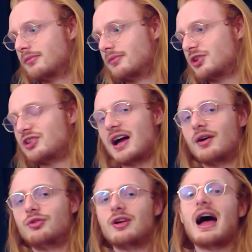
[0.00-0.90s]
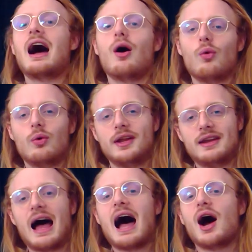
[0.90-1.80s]
the sound ow in
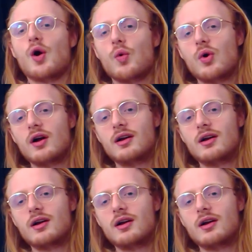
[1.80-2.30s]
how.